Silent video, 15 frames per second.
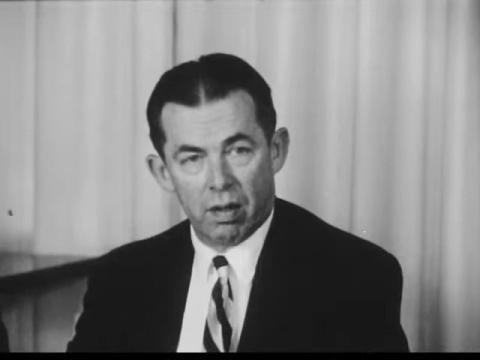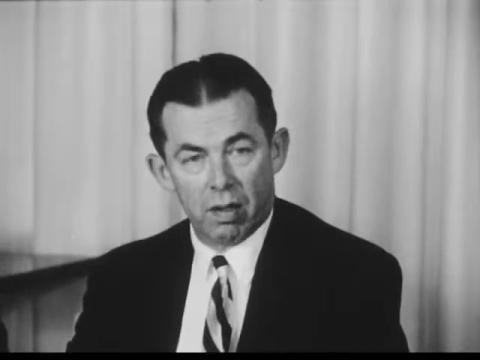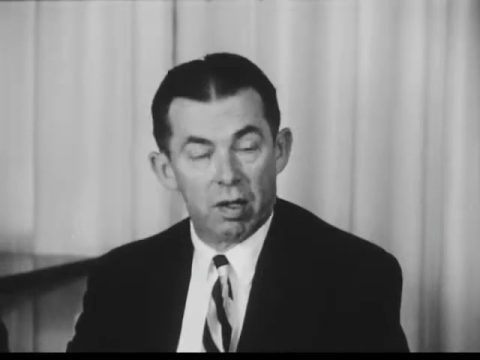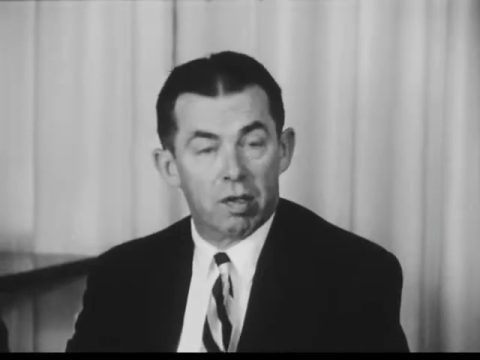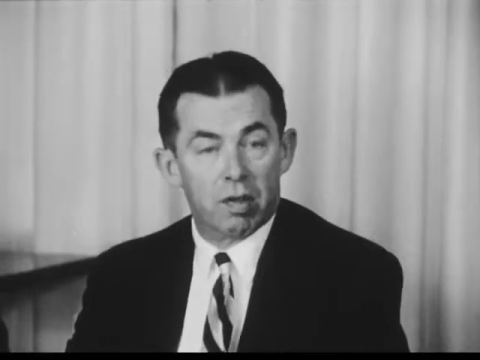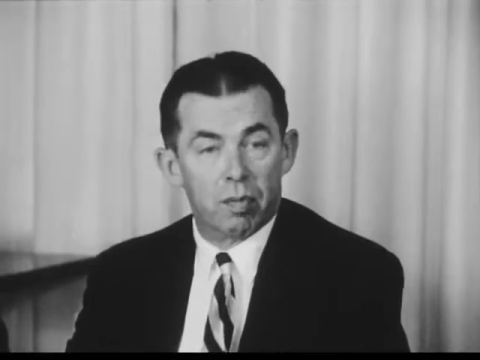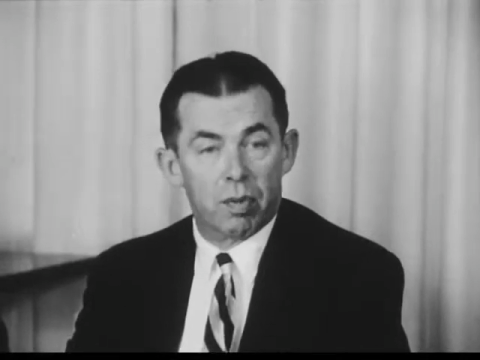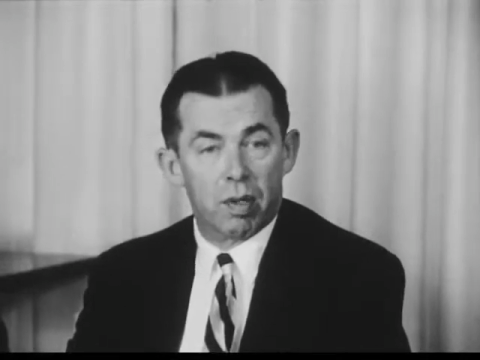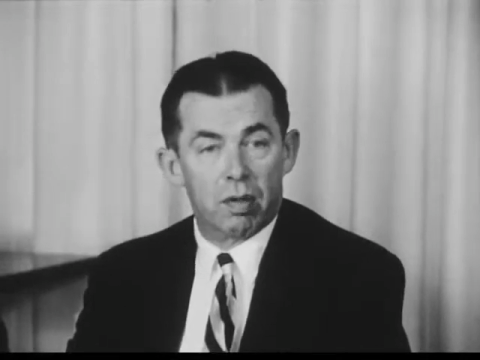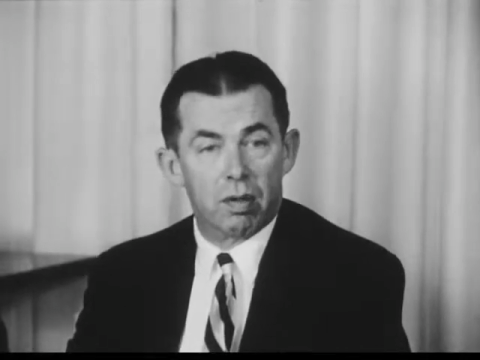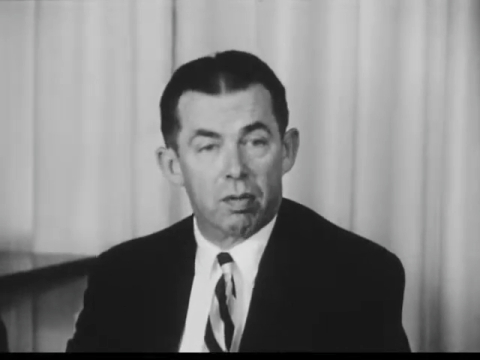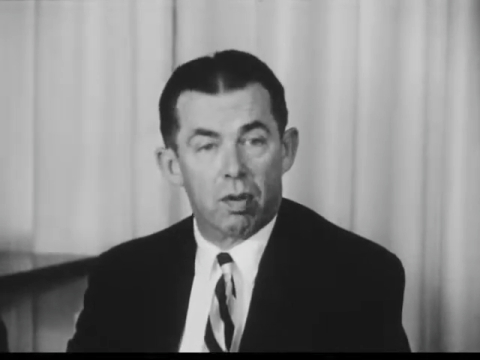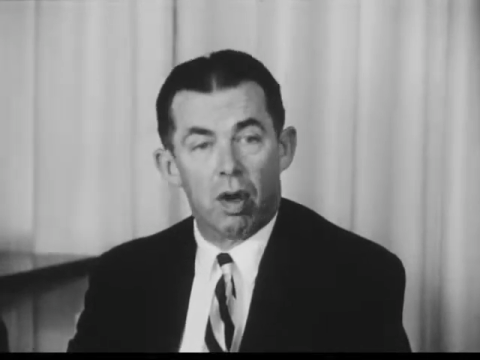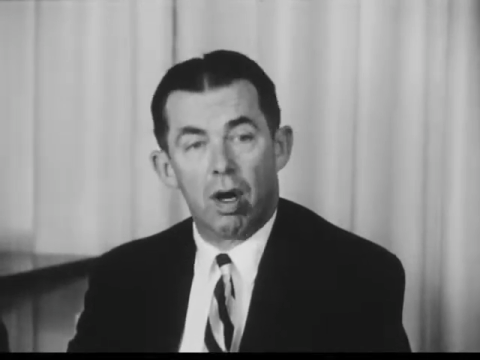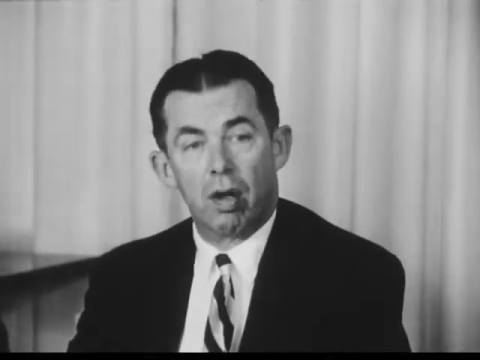These have
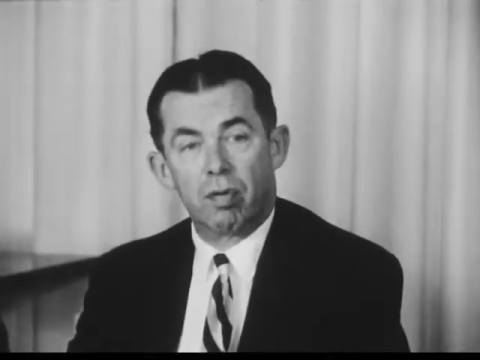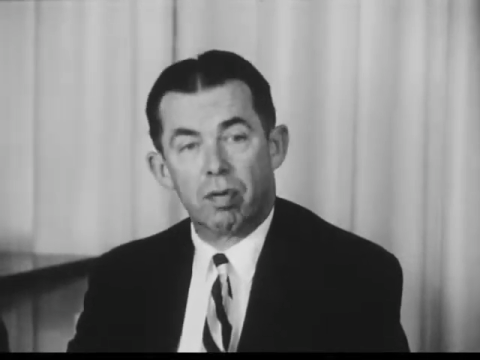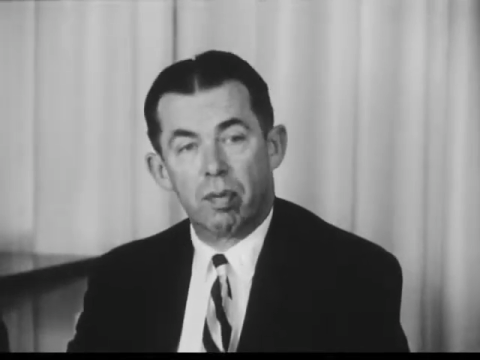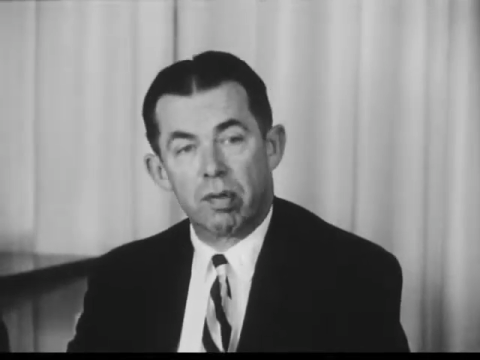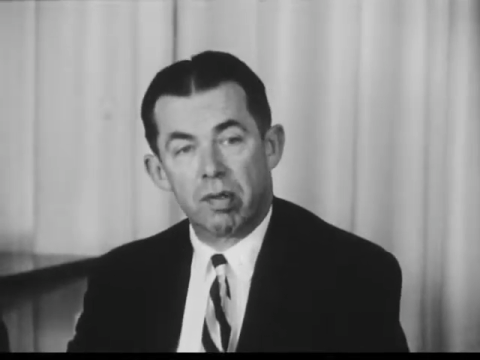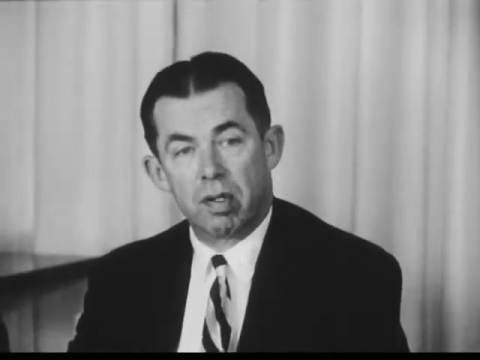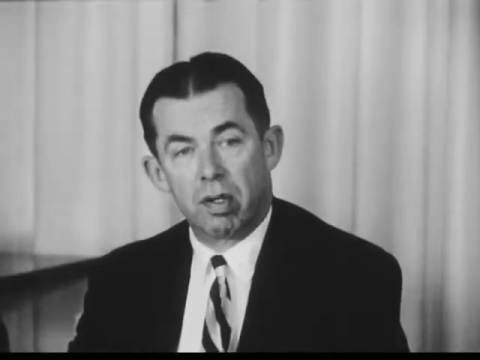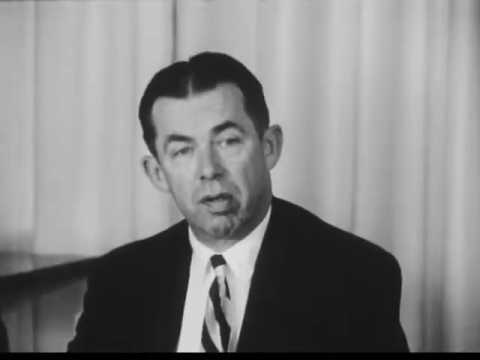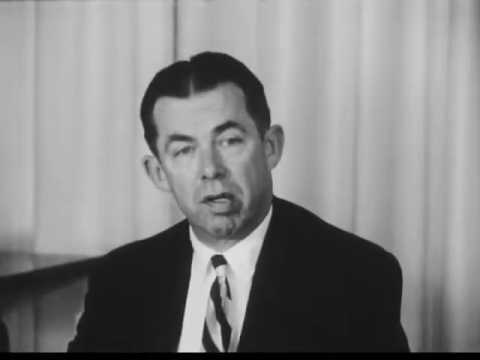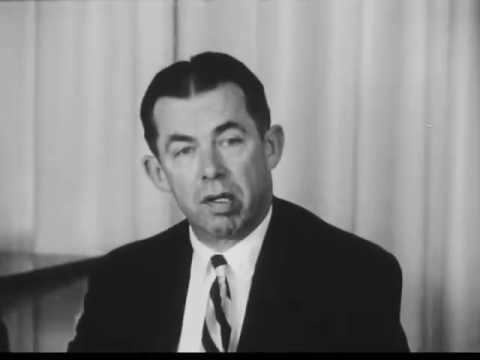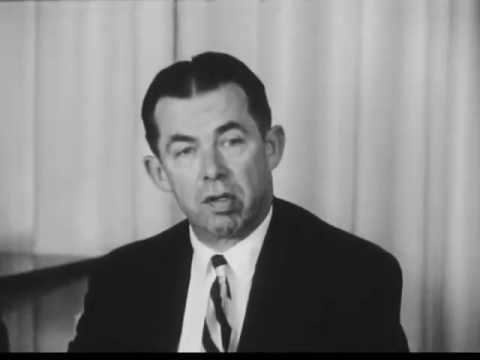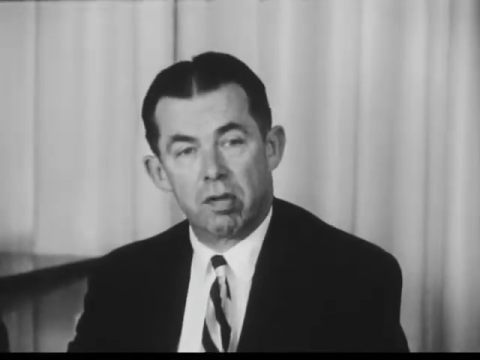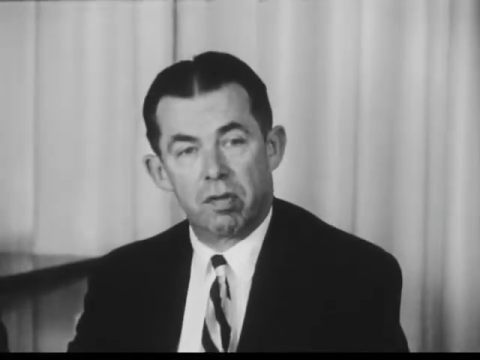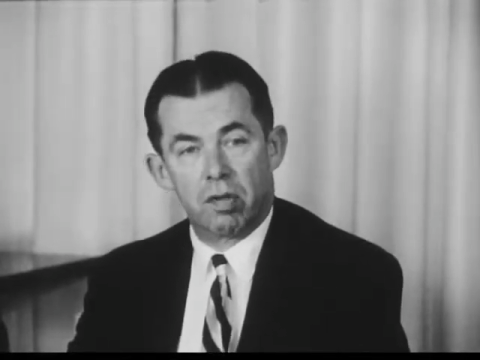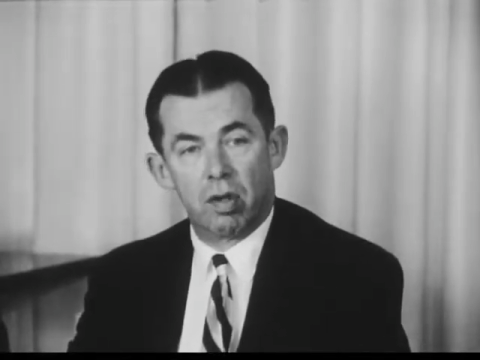been drawn from a
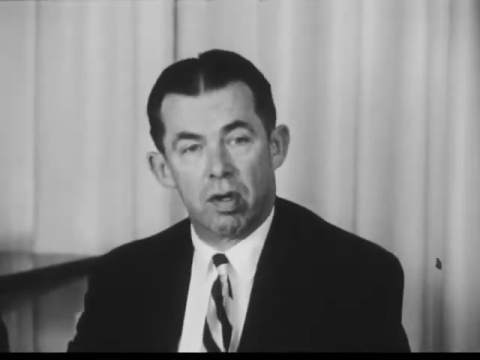series of